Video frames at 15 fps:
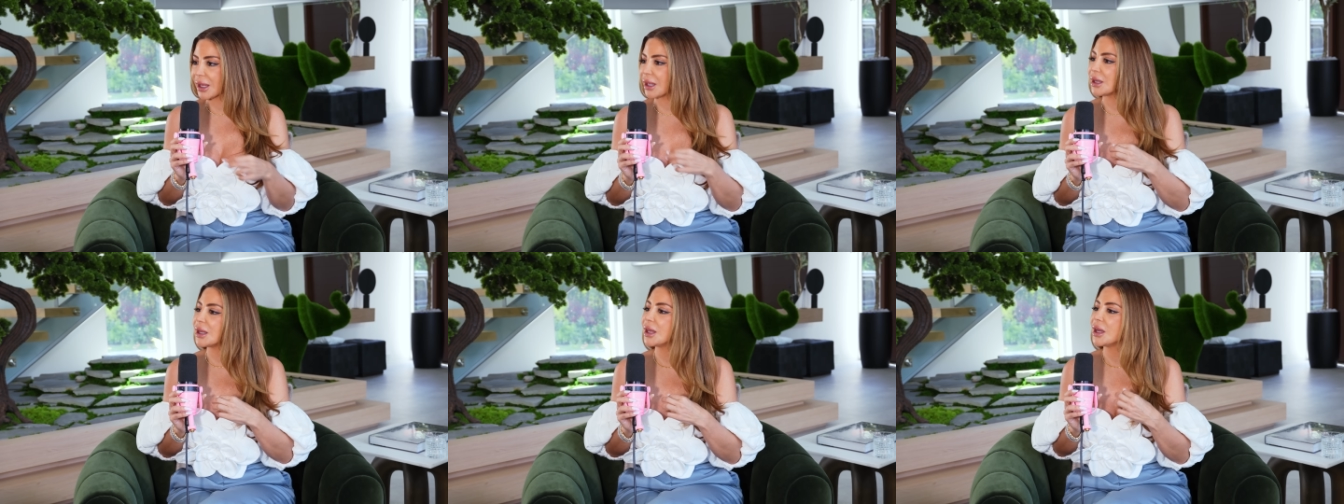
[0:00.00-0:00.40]

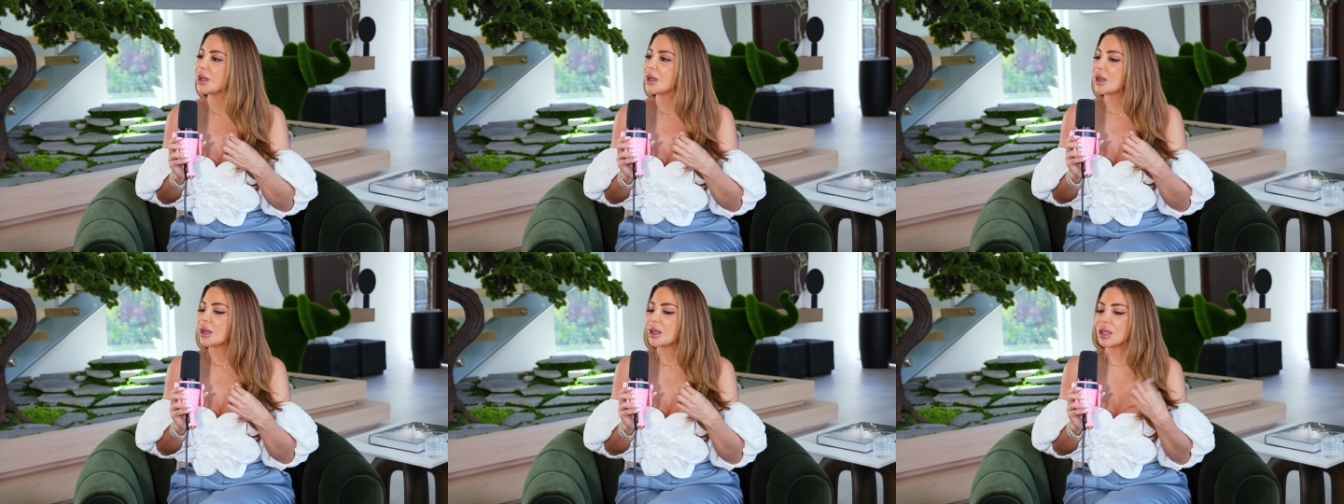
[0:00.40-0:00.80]
And,
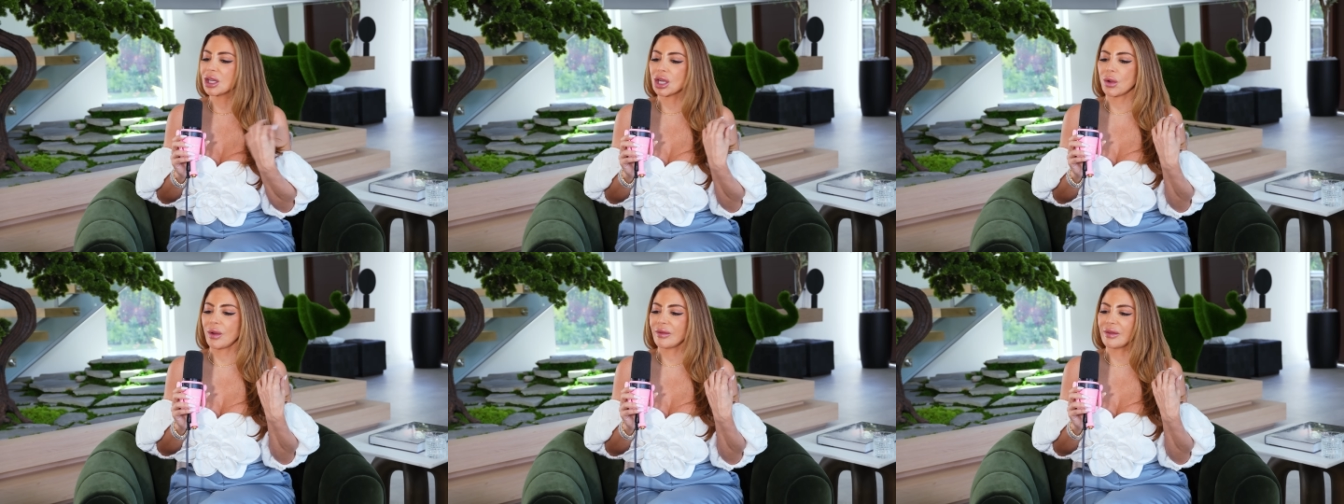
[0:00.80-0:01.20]

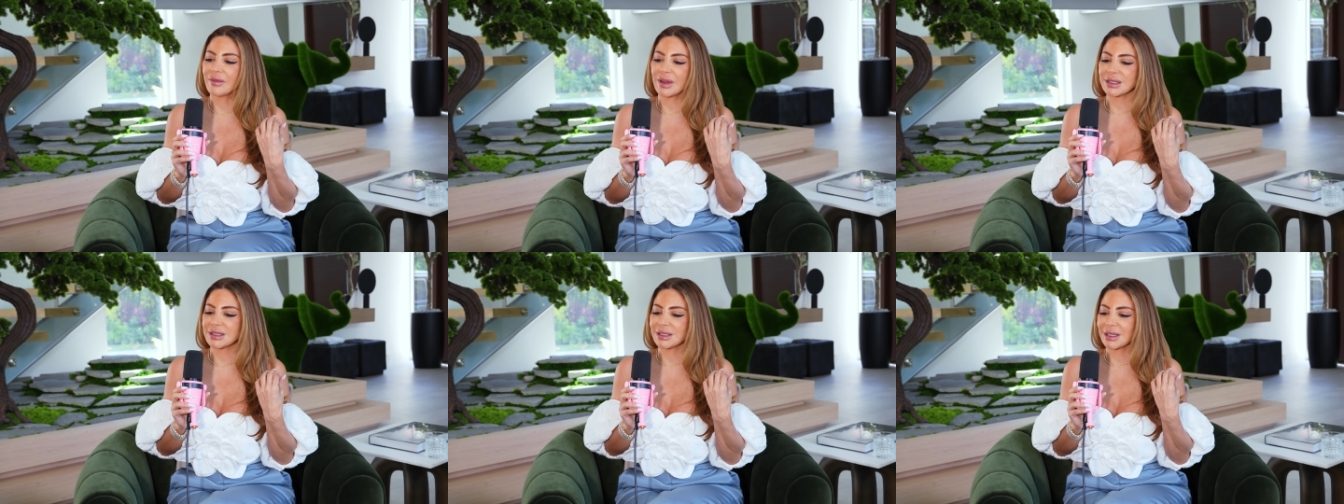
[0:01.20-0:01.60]
I've
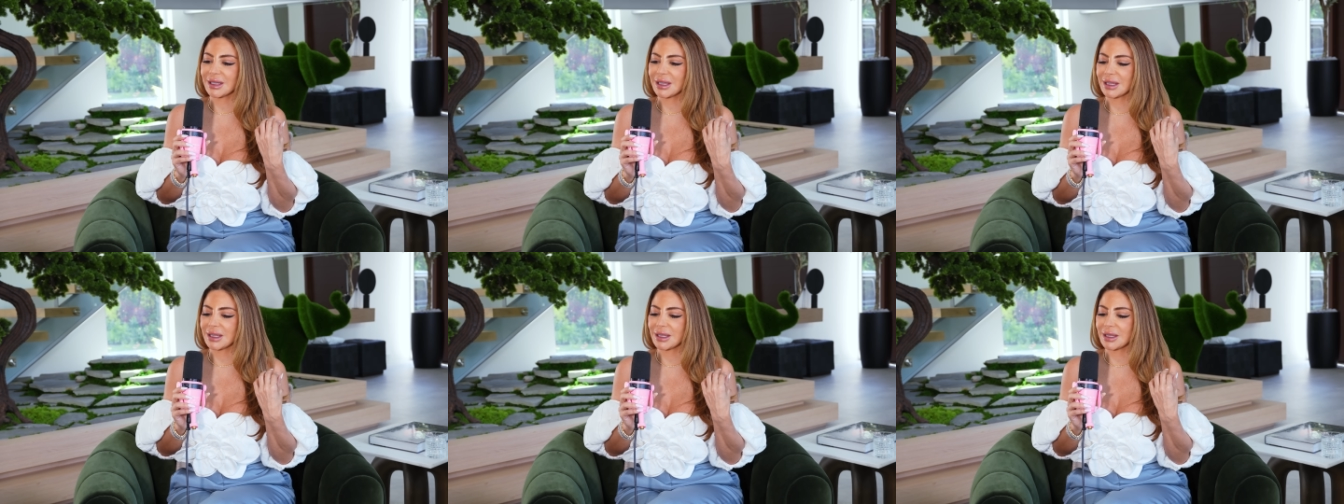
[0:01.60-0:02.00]
invested
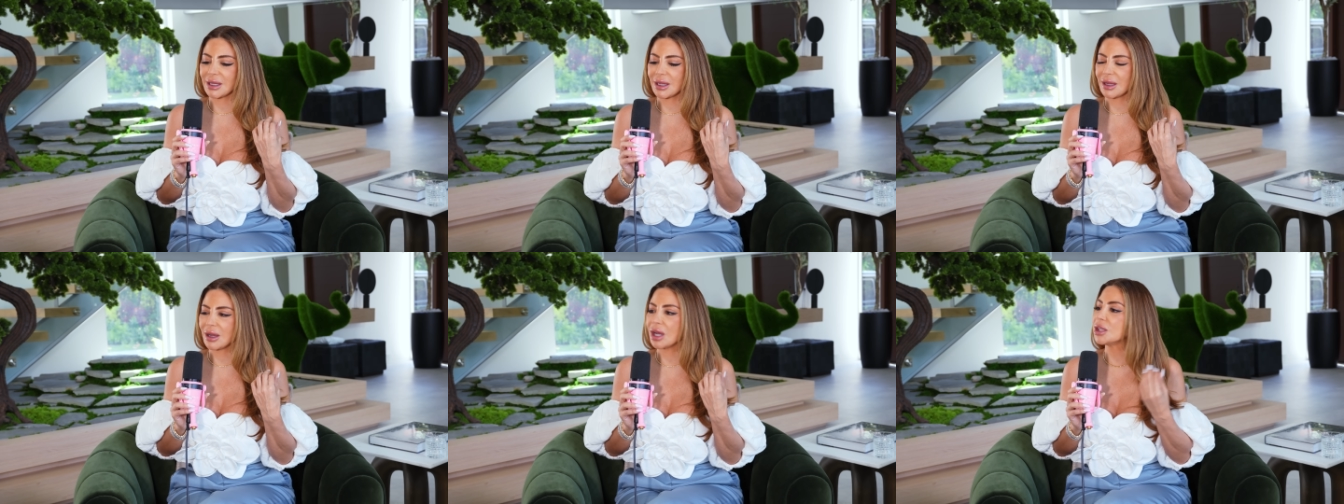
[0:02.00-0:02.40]
in
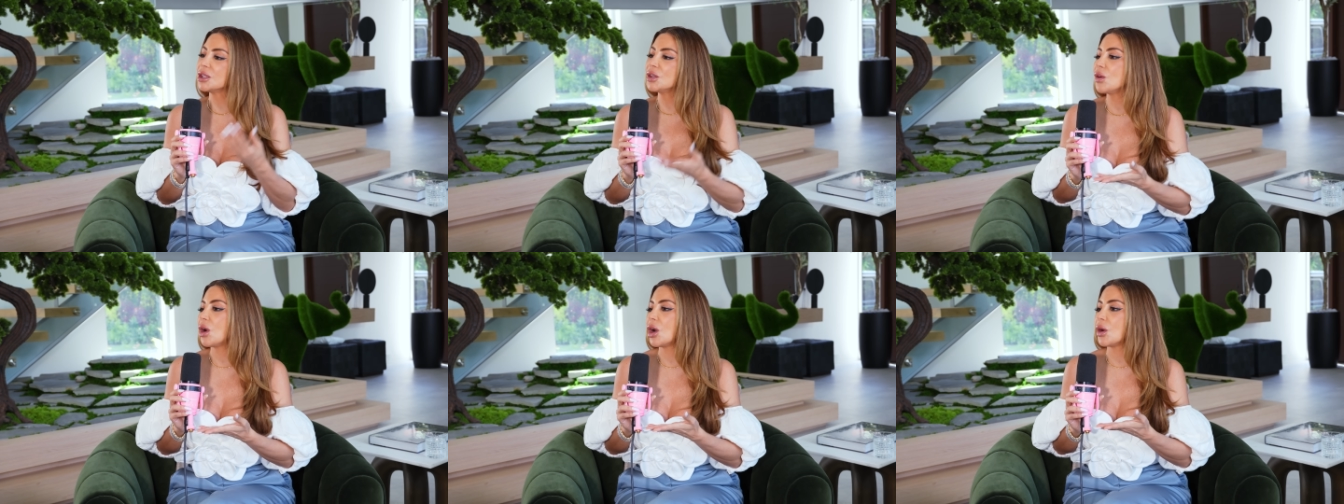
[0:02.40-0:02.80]

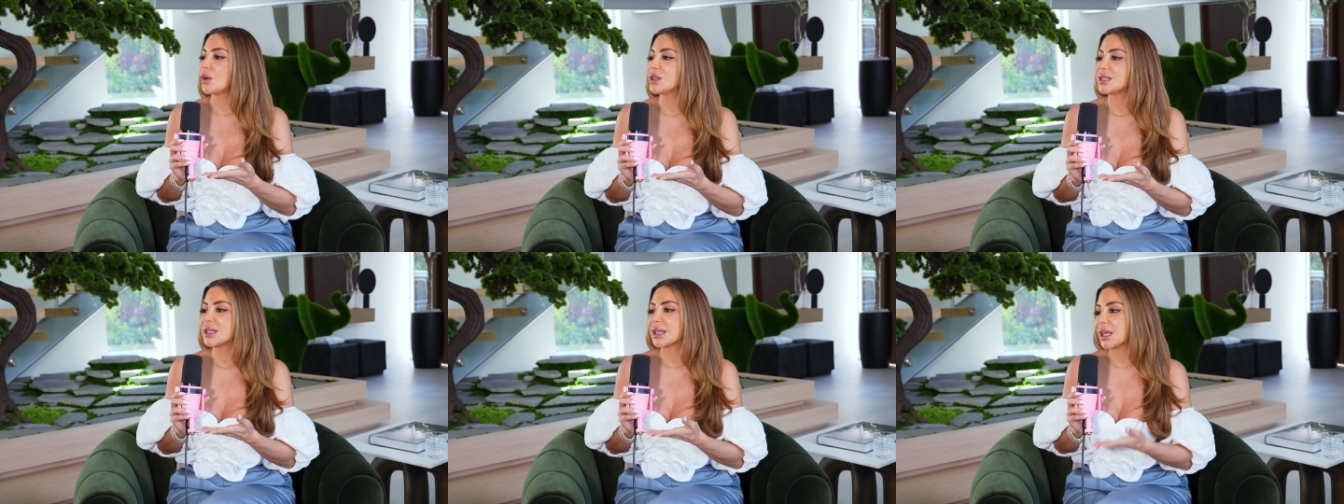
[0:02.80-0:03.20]
Alujo,
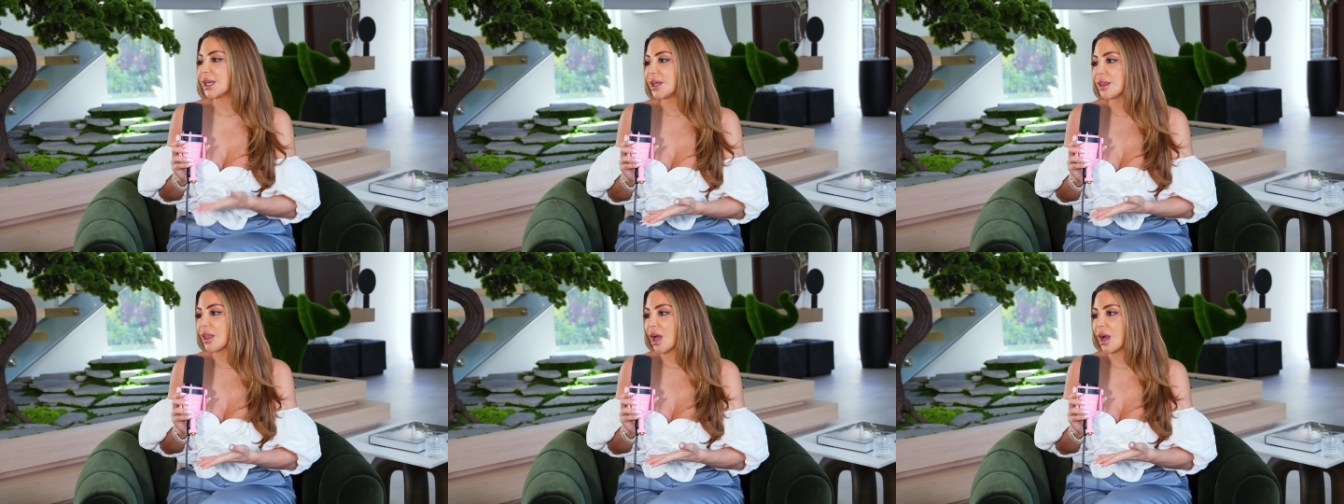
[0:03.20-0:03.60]
a
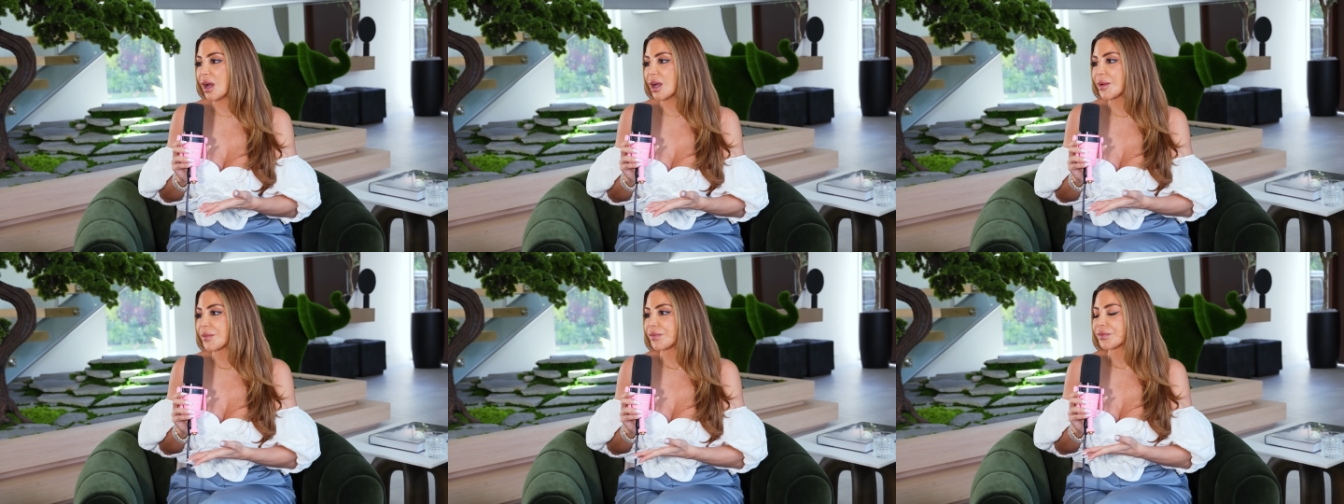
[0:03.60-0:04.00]
tequila,